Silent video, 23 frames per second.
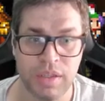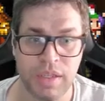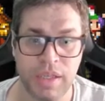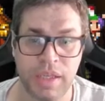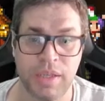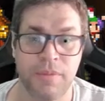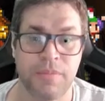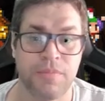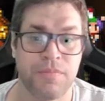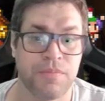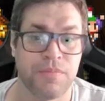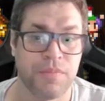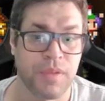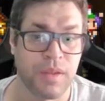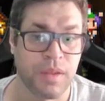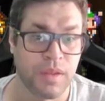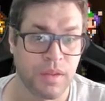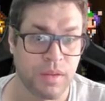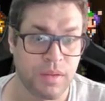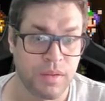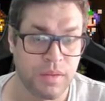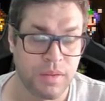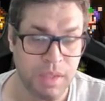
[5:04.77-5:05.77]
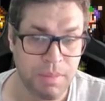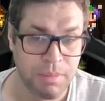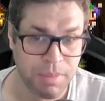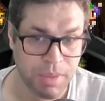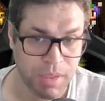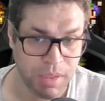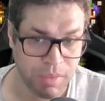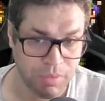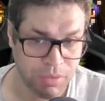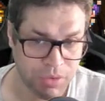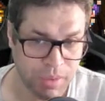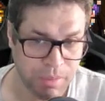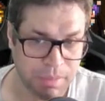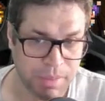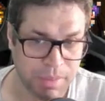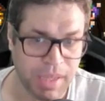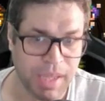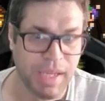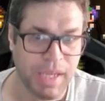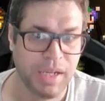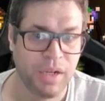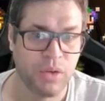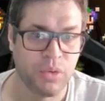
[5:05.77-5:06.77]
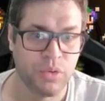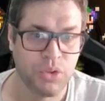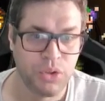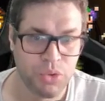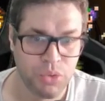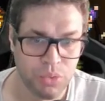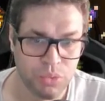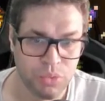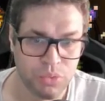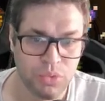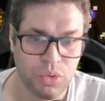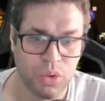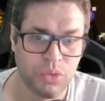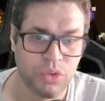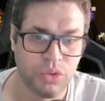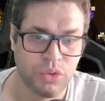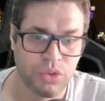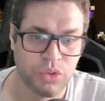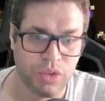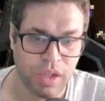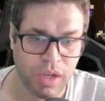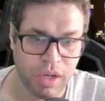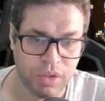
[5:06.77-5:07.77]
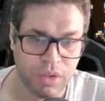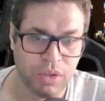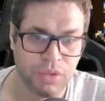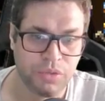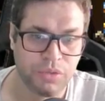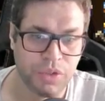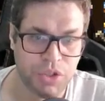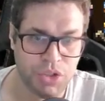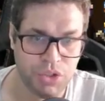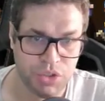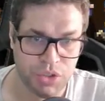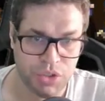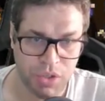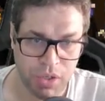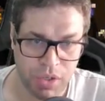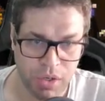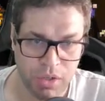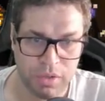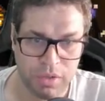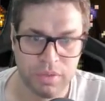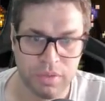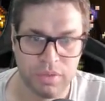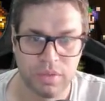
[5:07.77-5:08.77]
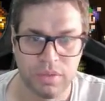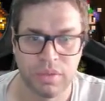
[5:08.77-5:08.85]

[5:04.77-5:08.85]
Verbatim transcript: the debuffs applied on you on start of each turn.